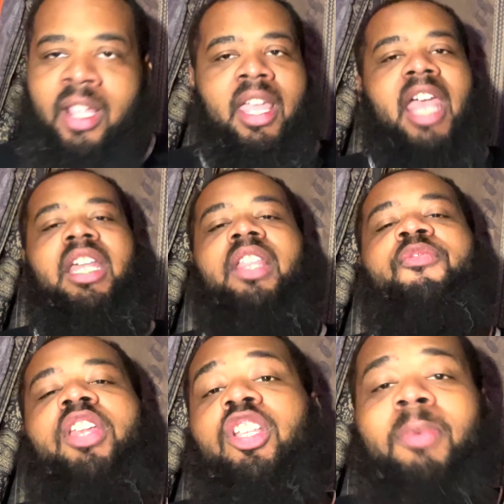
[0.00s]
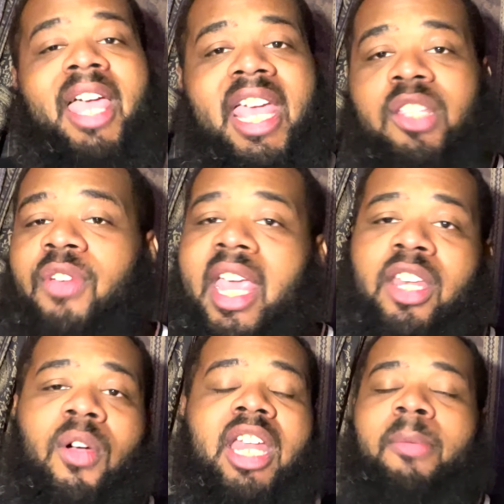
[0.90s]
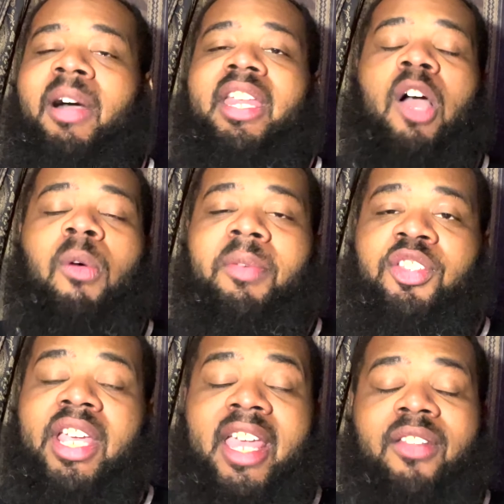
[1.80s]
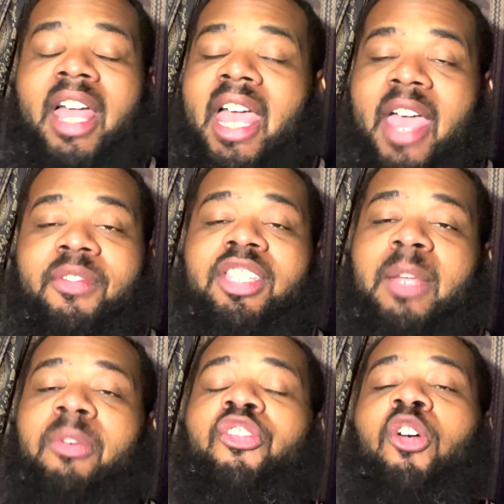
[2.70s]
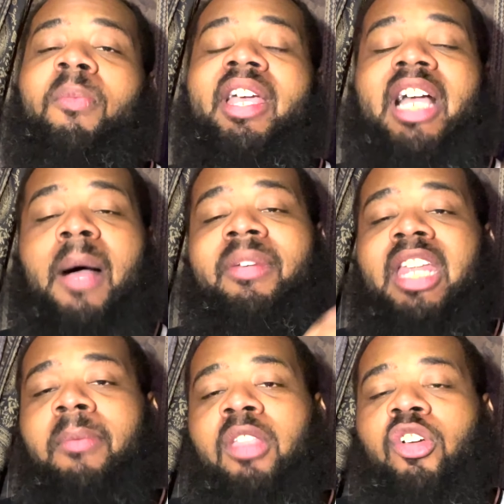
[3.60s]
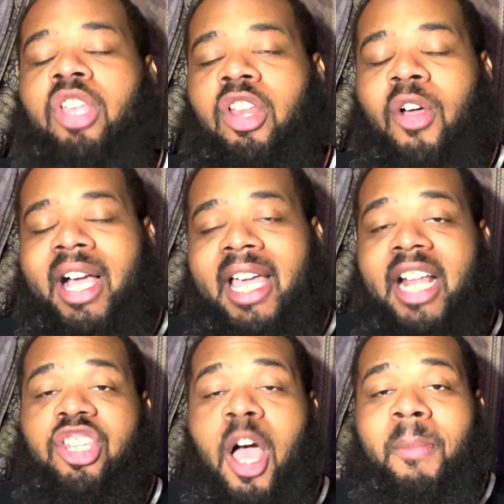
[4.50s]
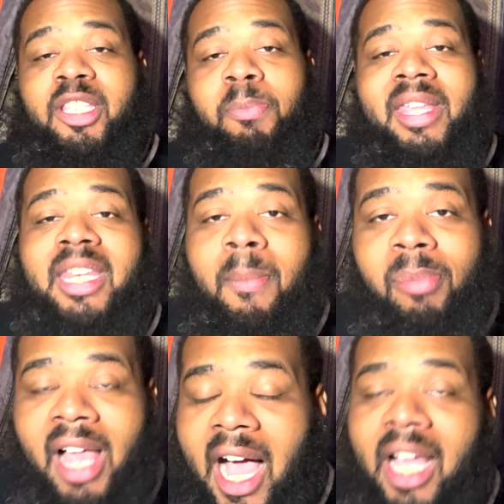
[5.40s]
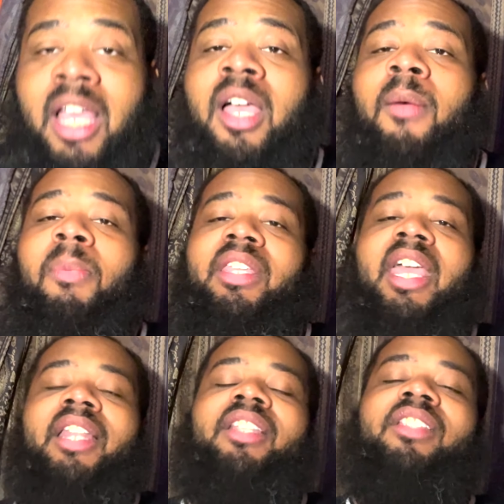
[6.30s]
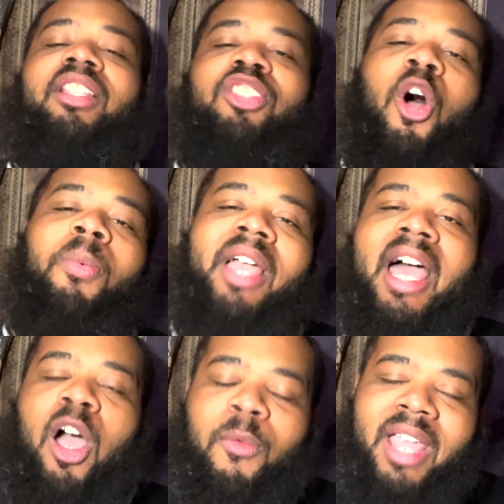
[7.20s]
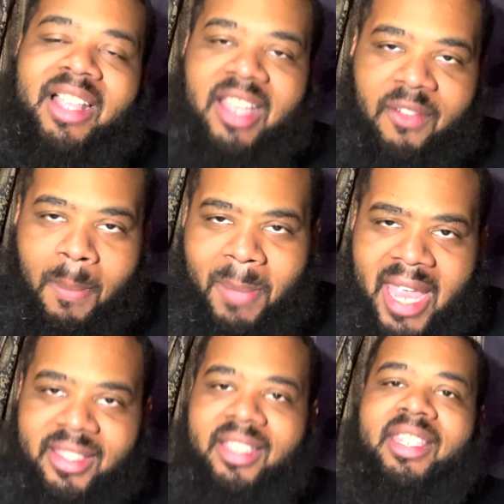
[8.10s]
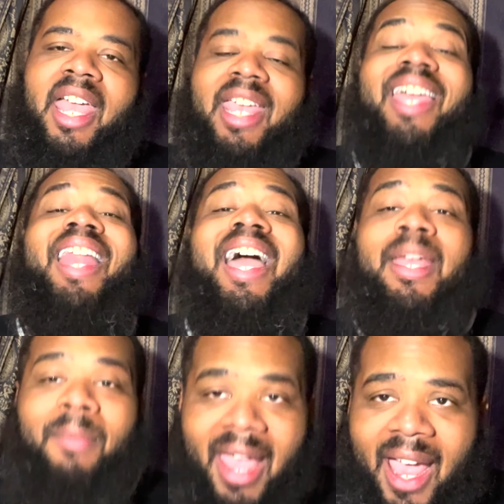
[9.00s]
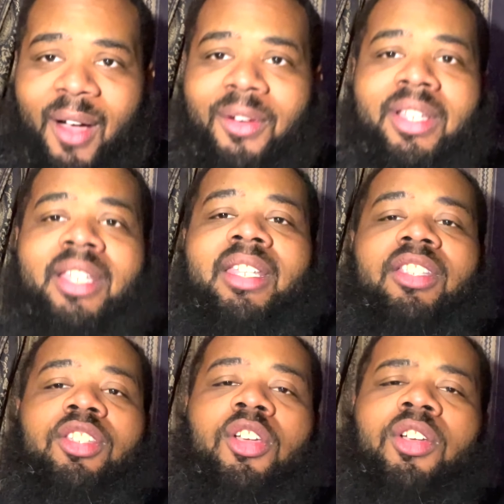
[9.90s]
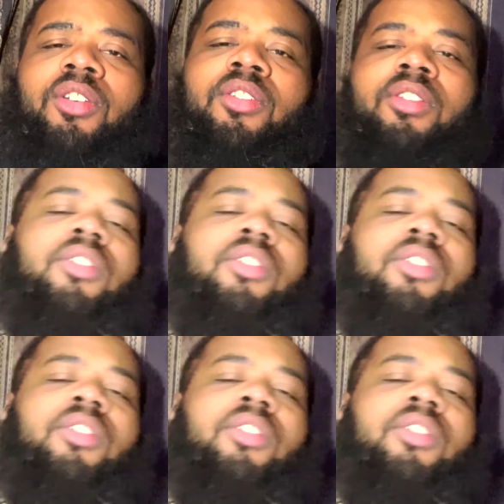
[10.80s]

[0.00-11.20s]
Any other videos by Ace Vane or anybody y'all want me to check out that I haven't seen before, man, comment down below. Y'all know I got y'all. I'm gonna spin the block. But yeah, this is the Dope Guy. Hope you guys have an amazing day, and I am out. Yes, sir.